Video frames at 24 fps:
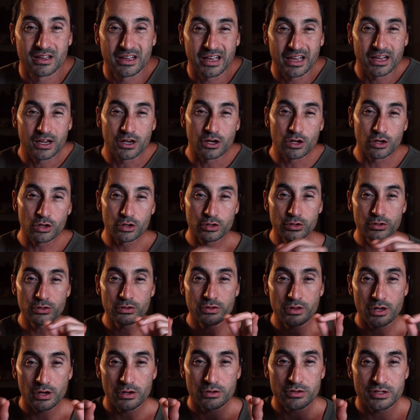and
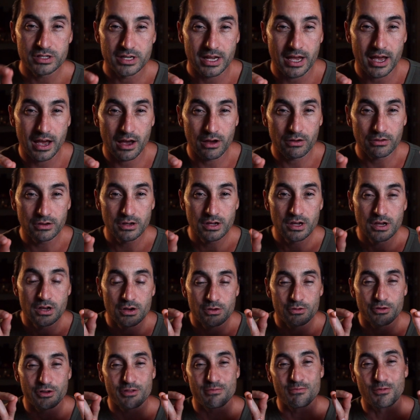glue those down
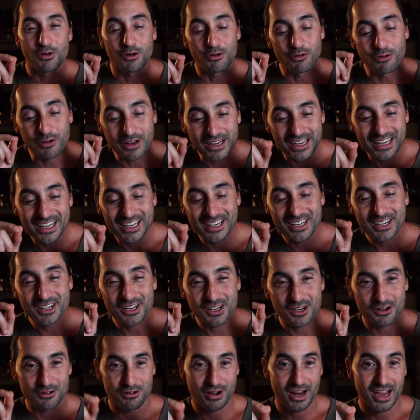with marine
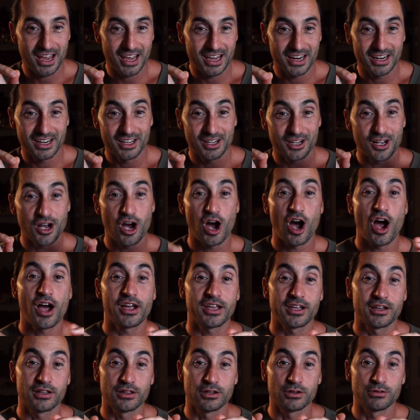grade
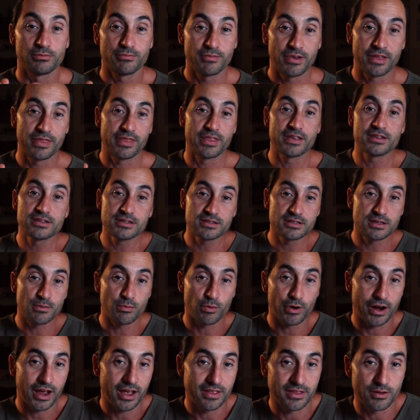caulking glue. And this is the
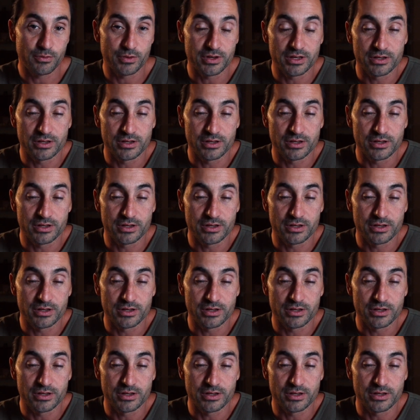brand that we